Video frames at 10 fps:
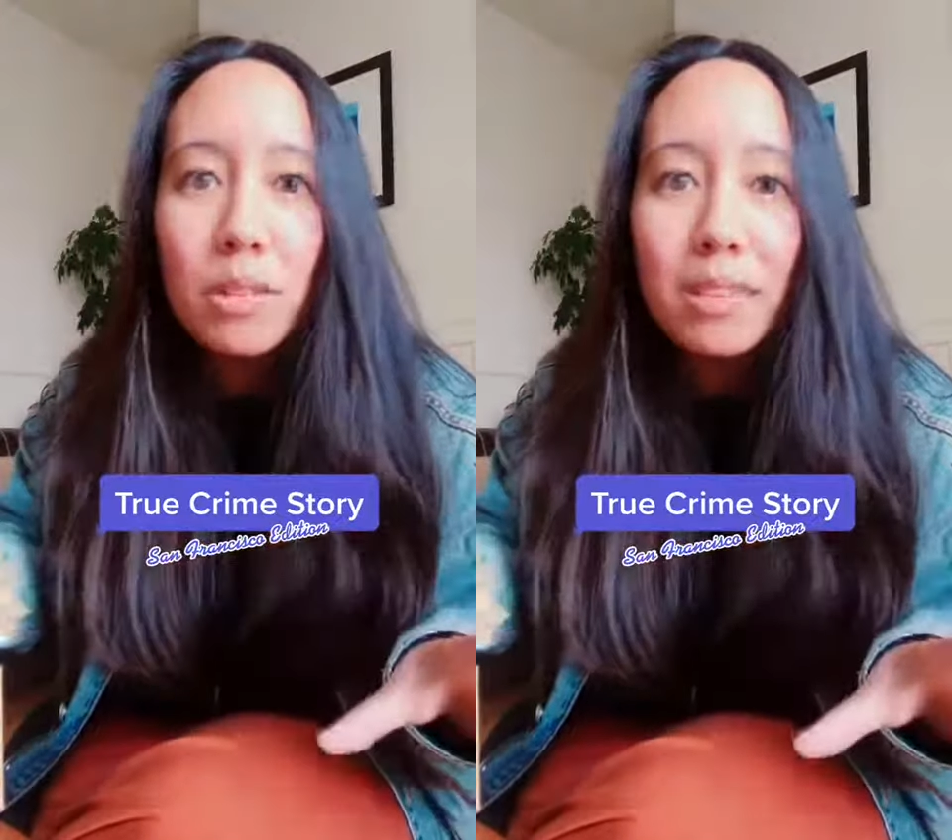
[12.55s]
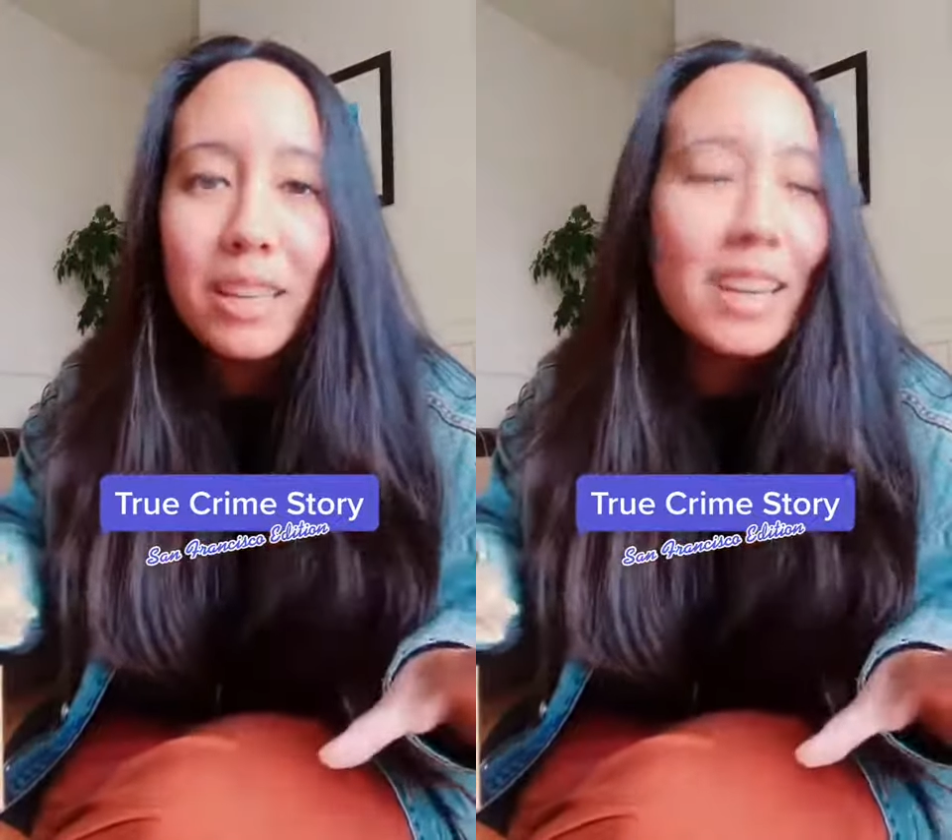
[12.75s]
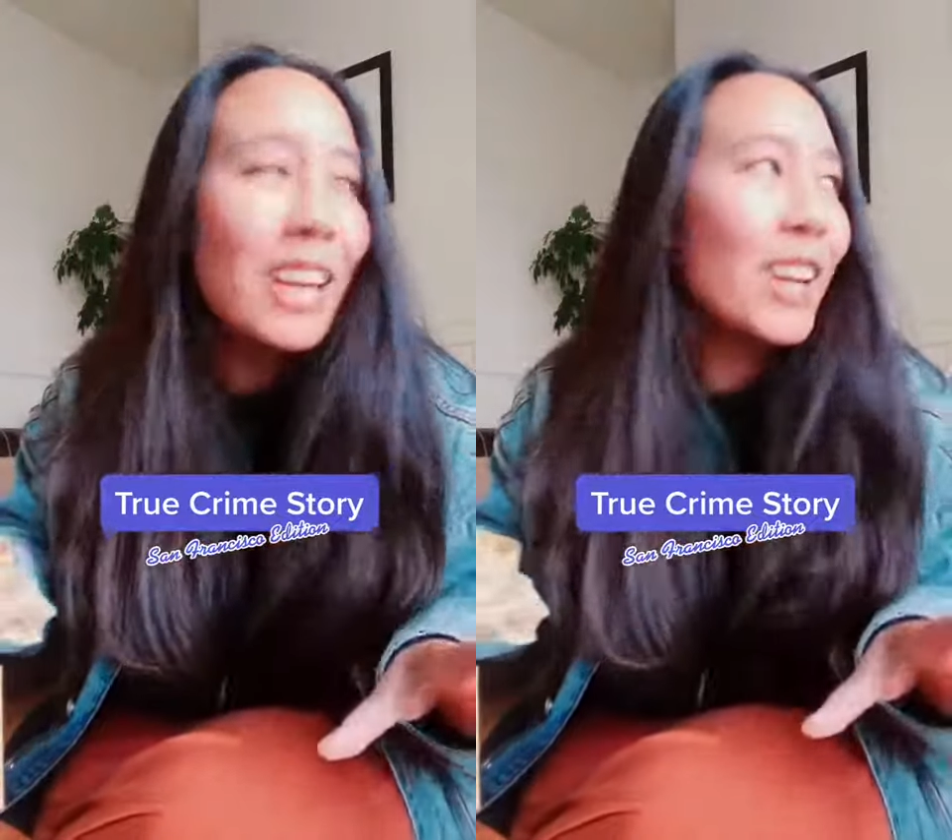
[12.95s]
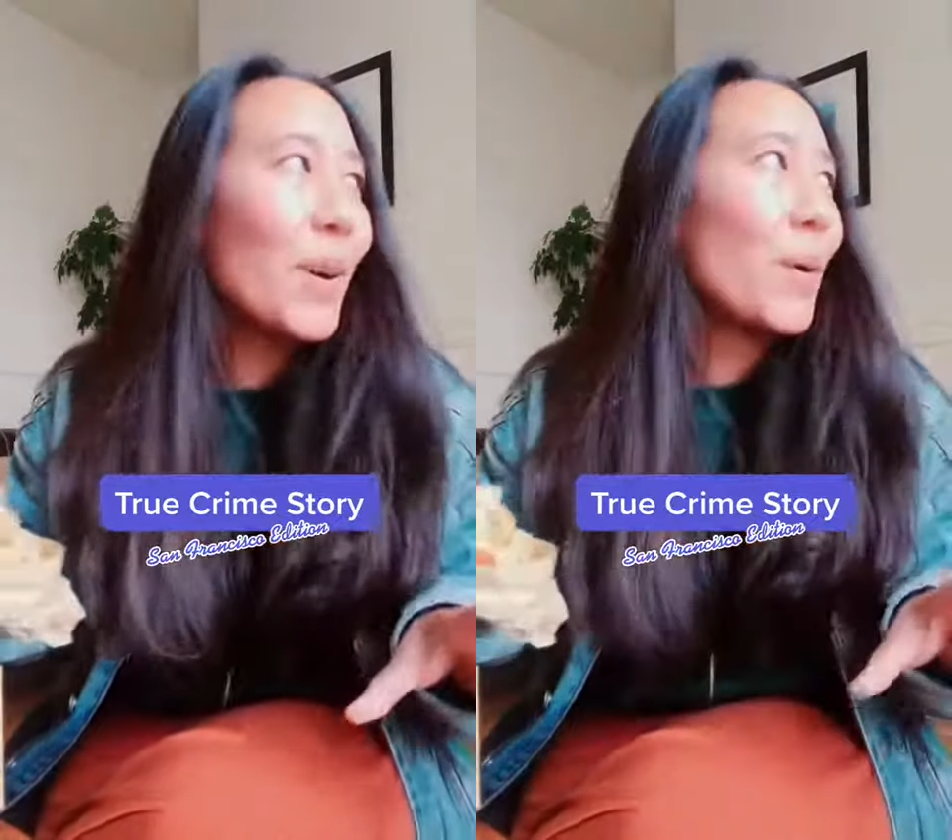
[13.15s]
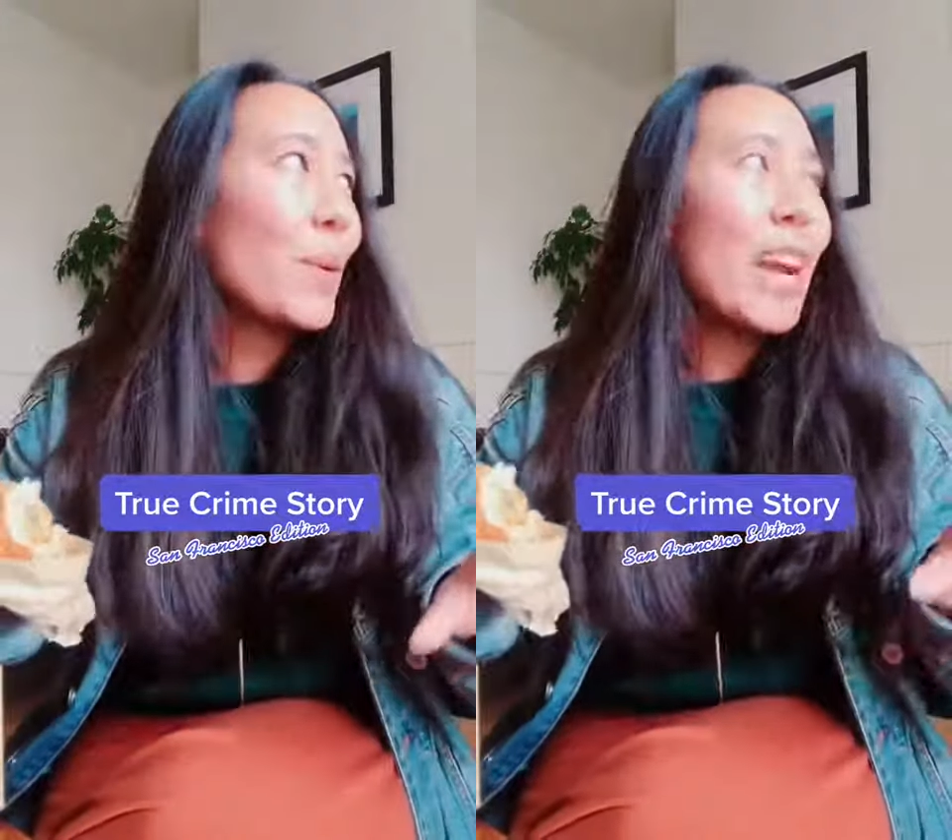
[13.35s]
city
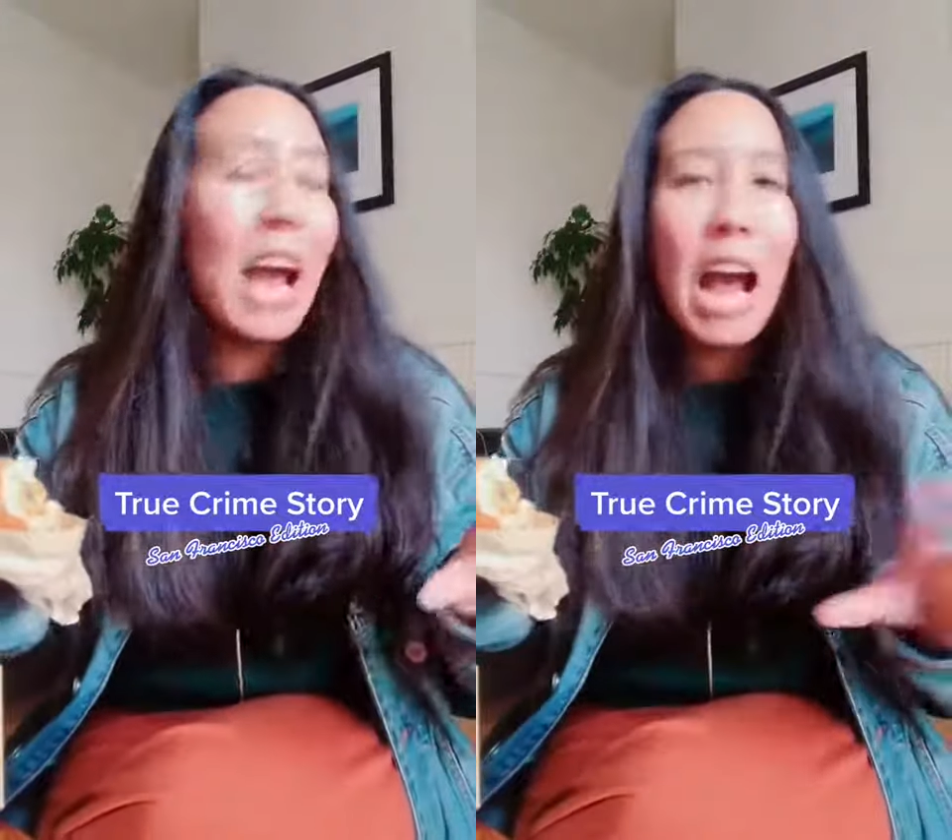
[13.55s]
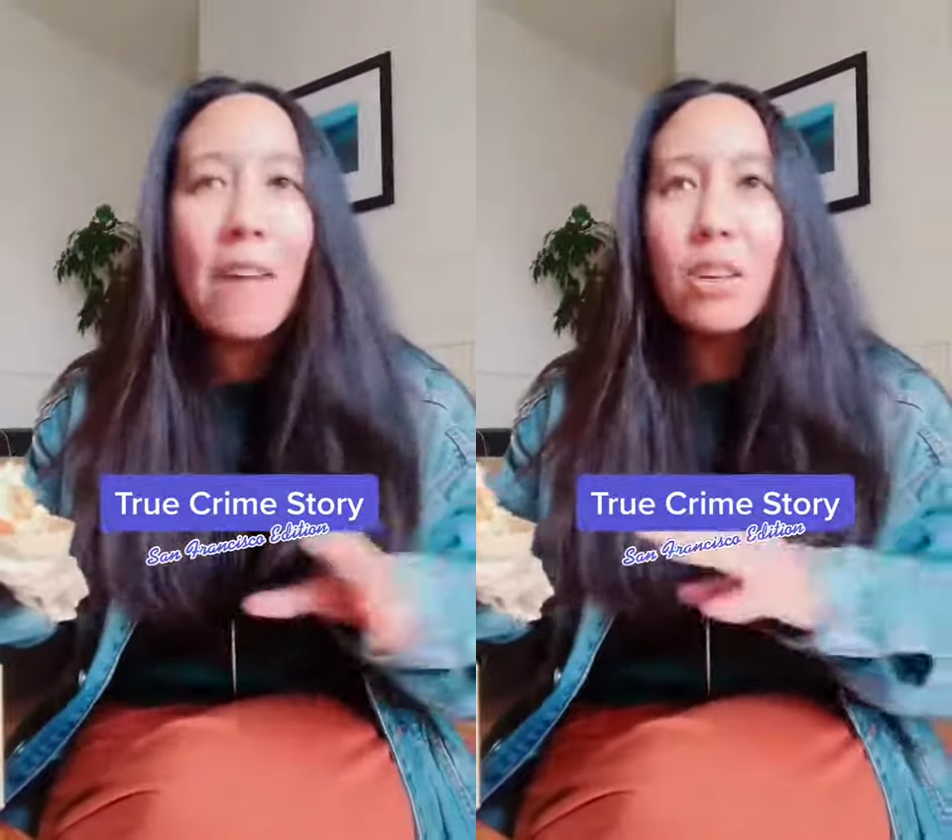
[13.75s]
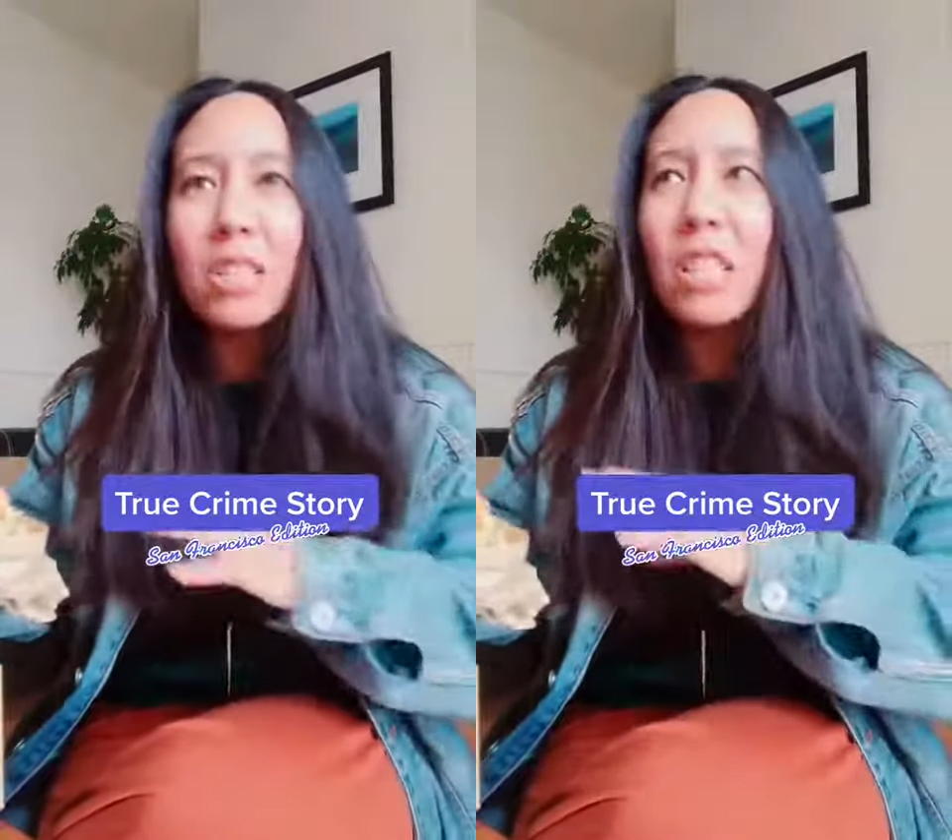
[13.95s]
or we have a